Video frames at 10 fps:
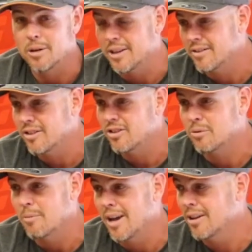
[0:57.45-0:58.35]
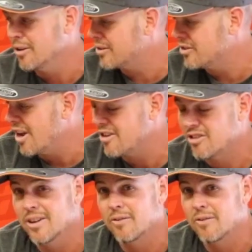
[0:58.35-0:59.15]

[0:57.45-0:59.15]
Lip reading: but this is just my little suggestion.